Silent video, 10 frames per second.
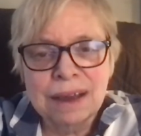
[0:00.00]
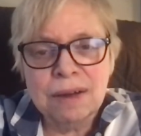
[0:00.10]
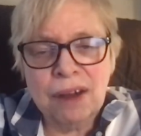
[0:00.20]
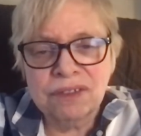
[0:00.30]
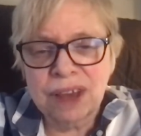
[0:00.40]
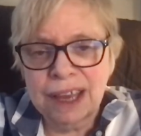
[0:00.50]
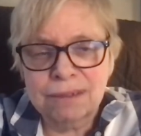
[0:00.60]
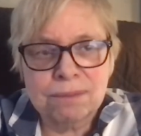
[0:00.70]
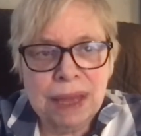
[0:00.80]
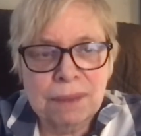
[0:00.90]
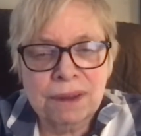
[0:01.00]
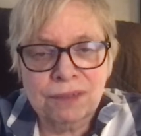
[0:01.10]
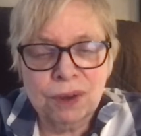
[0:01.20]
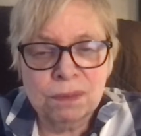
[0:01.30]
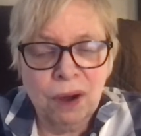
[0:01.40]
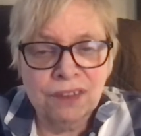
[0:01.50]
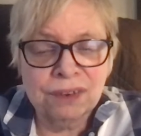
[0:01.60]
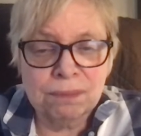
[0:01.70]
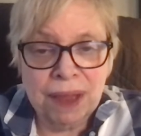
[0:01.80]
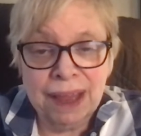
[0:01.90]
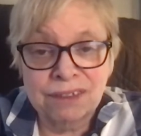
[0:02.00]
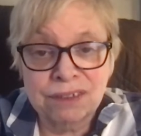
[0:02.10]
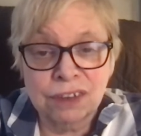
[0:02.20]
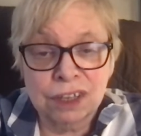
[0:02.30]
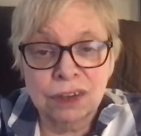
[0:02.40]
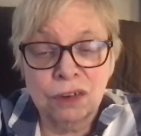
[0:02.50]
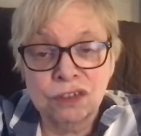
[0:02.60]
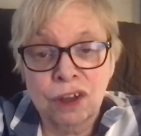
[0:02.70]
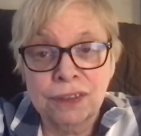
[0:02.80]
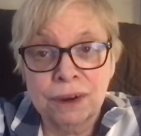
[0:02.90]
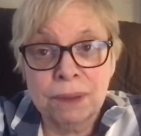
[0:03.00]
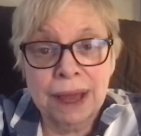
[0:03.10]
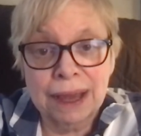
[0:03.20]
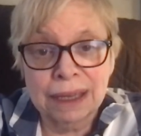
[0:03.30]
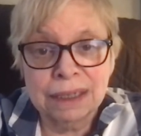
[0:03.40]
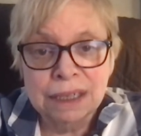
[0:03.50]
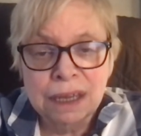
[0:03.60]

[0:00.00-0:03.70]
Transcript: outside of maybe a few pots and pans and the clothes on their back.